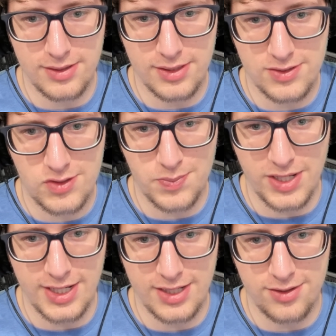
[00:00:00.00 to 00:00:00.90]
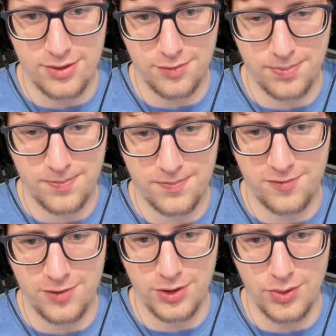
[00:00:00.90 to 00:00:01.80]
the, the spinal
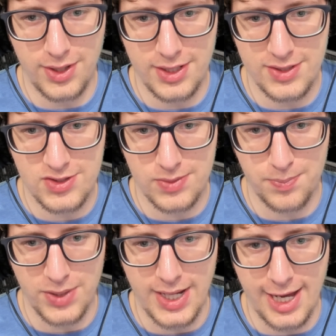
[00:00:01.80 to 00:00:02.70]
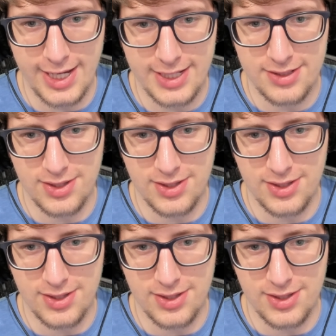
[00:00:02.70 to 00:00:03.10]
fluid is behind